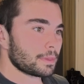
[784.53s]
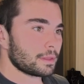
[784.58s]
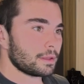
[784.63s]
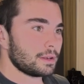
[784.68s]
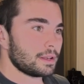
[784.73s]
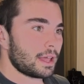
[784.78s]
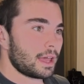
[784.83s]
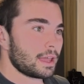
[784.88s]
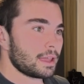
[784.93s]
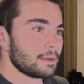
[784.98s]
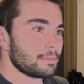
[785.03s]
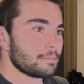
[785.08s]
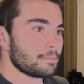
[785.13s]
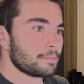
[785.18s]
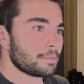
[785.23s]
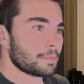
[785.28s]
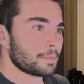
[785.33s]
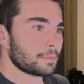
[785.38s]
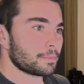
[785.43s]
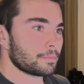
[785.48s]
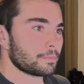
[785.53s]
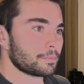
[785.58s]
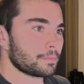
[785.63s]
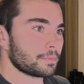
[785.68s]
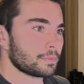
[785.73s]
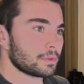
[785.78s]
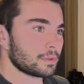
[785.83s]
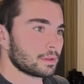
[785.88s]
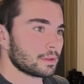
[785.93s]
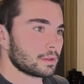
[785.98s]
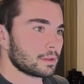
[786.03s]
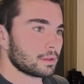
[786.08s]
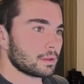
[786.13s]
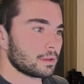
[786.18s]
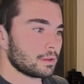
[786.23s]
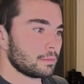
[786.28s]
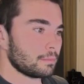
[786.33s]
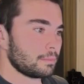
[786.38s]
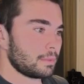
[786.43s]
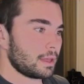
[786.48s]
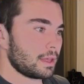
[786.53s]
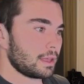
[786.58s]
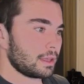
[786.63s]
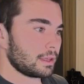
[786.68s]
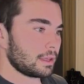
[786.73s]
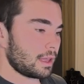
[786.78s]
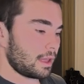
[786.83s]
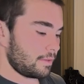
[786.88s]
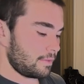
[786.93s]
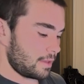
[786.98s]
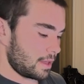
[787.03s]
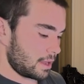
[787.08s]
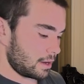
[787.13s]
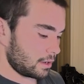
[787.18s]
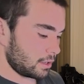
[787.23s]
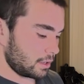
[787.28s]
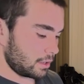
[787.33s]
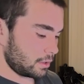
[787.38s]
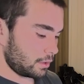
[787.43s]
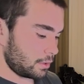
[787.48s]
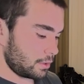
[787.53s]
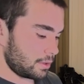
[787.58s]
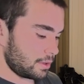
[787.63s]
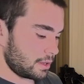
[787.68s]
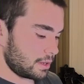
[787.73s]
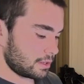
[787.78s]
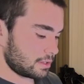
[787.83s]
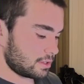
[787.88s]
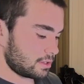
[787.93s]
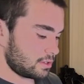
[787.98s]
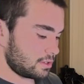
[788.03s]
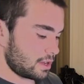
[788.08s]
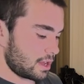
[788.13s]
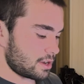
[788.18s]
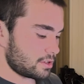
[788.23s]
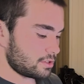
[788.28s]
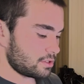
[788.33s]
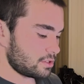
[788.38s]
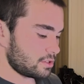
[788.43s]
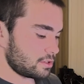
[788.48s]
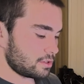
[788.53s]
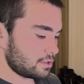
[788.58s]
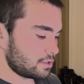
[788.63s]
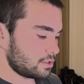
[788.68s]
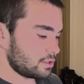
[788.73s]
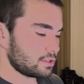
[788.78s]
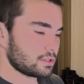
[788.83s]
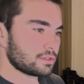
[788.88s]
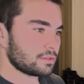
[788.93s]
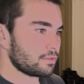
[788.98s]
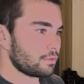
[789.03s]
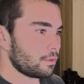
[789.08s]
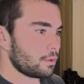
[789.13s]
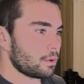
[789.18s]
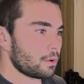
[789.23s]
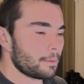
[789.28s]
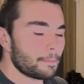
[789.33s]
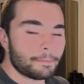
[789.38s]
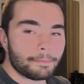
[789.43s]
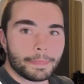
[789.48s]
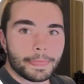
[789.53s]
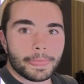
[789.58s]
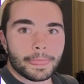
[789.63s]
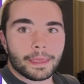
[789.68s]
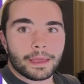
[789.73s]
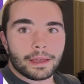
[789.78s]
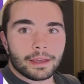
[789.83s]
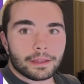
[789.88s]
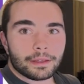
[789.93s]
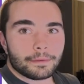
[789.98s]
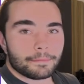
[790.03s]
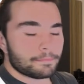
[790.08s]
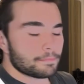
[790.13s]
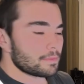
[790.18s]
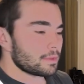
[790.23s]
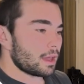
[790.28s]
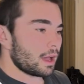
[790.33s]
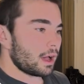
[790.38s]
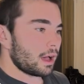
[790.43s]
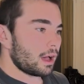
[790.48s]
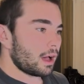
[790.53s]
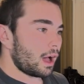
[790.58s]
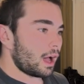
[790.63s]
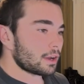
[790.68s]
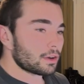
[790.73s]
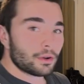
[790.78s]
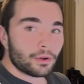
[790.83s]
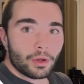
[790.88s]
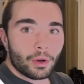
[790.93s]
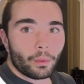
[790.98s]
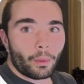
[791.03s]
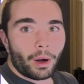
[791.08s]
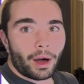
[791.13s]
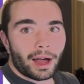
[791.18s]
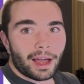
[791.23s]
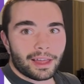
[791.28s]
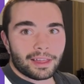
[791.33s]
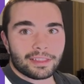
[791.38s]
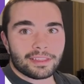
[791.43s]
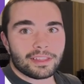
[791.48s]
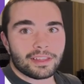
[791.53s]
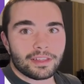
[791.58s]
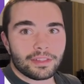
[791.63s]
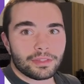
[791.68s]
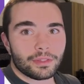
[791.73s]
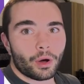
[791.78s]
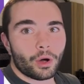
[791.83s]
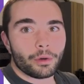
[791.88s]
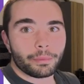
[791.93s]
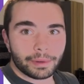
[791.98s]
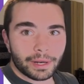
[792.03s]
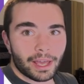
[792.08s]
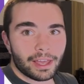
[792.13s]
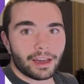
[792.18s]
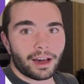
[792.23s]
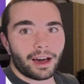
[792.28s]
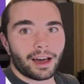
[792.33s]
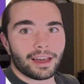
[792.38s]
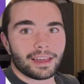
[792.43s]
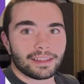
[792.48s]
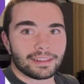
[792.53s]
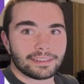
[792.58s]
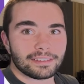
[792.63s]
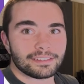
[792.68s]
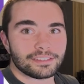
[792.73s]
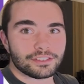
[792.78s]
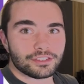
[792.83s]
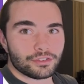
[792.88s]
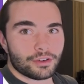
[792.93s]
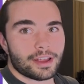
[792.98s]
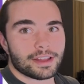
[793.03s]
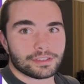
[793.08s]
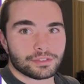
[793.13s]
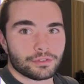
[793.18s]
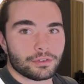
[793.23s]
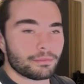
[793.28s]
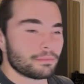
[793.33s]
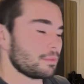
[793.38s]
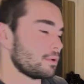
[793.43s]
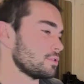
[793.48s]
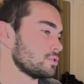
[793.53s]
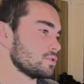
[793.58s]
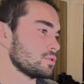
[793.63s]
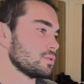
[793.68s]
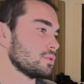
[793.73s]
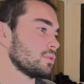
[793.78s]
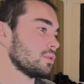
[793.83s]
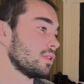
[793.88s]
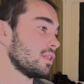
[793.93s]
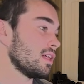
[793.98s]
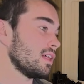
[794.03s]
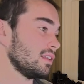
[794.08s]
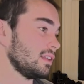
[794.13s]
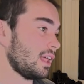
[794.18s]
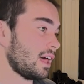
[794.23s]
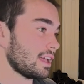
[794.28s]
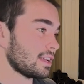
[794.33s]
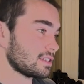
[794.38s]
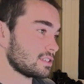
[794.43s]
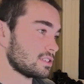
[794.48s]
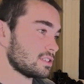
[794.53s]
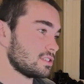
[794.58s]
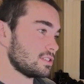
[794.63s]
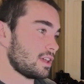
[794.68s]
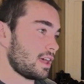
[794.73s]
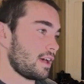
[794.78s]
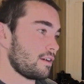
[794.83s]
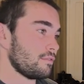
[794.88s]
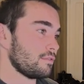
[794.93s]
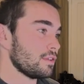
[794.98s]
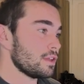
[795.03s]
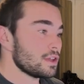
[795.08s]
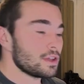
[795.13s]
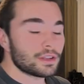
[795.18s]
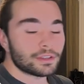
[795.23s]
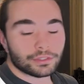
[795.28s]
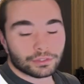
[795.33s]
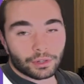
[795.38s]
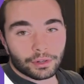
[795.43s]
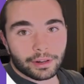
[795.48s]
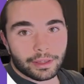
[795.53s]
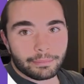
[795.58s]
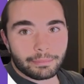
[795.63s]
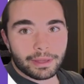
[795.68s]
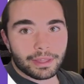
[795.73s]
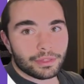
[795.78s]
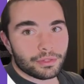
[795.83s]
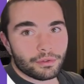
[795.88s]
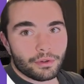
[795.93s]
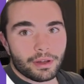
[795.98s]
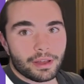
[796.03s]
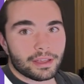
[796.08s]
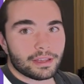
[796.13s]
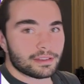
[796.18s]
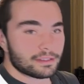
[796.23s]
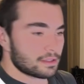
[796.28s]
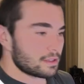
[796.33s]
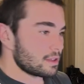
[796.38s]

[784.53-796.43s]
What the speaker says: name, bang, and then include the extension just for, I don't know why OpenAI transcript module likes to have .mp3.